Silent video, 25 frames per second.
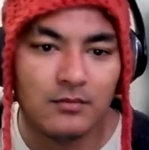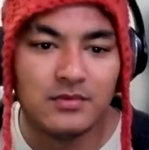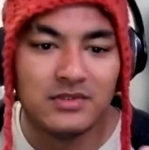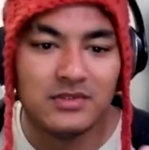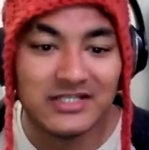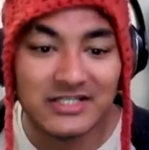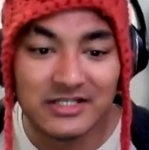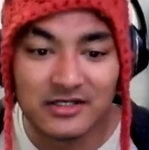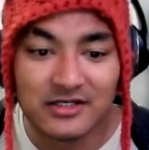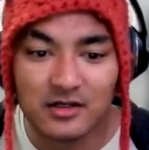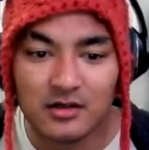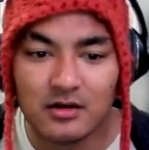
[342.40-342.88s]

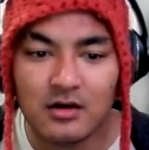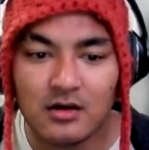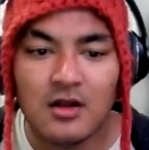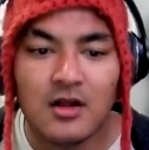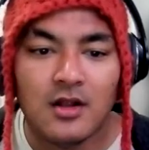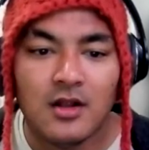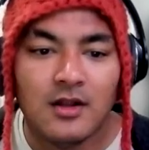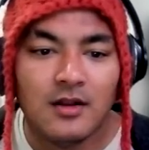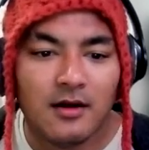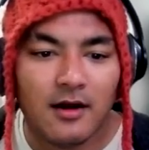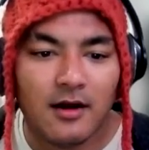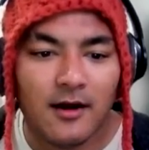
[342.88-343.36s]
near,
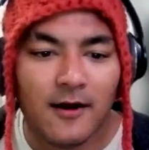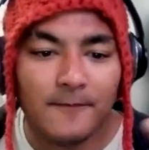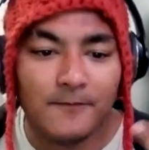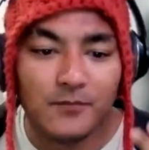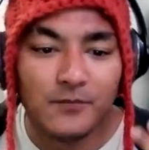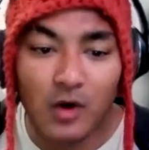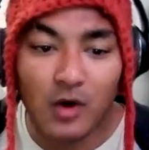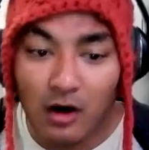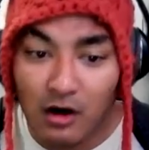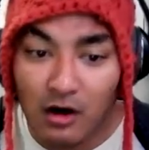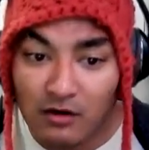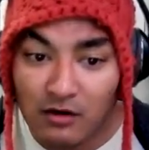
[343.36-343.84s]

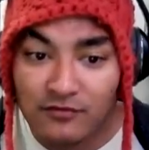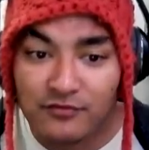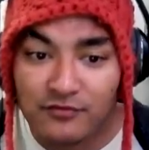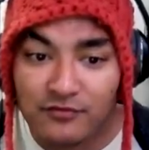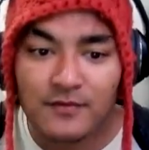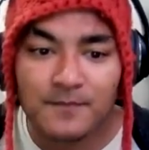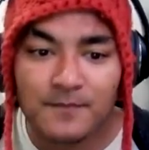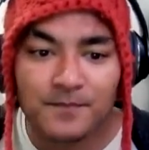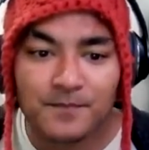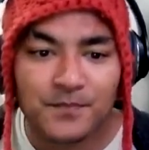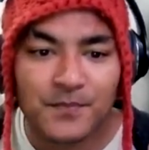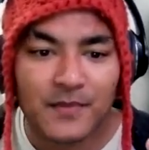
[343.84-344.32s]
off,
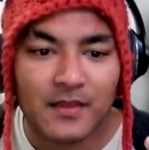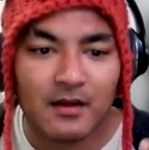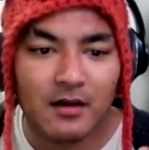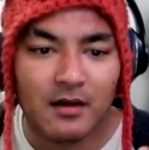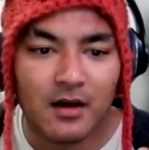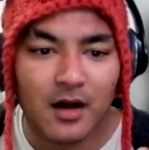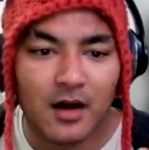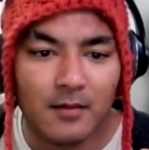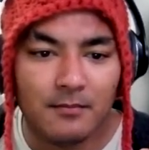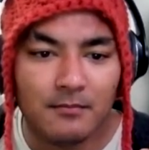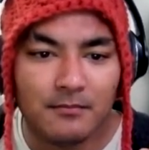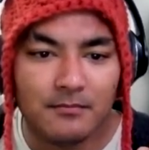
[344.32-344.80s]

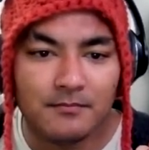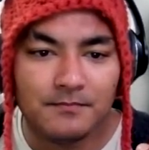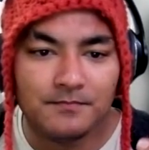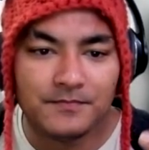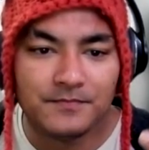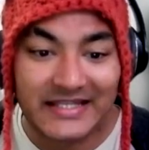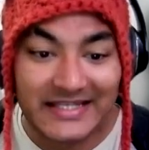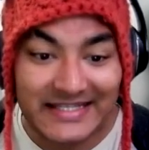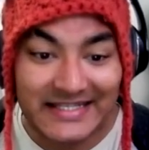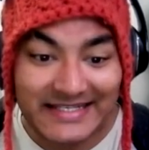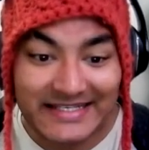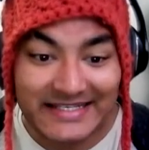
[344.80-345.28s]

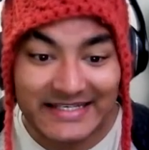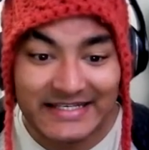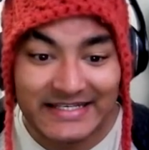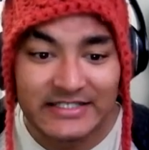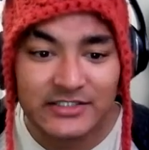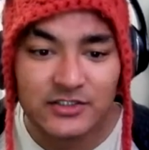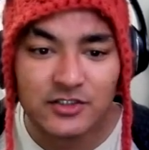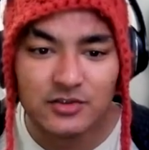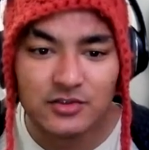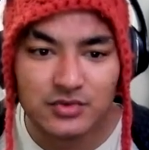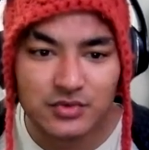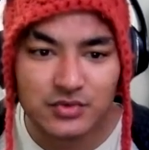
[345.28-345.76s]
in,
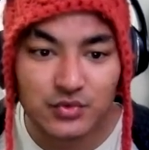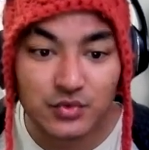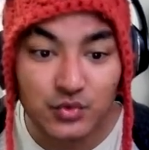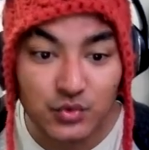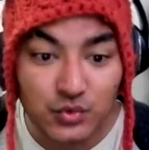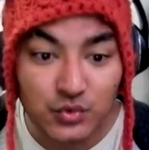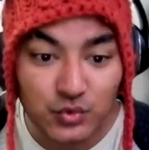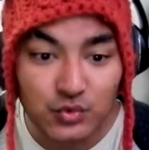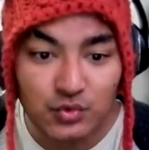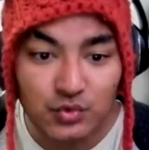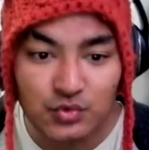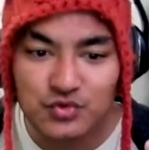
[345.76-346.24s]

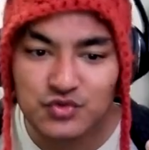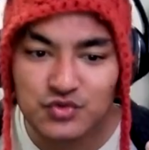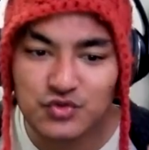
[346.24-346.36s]
to.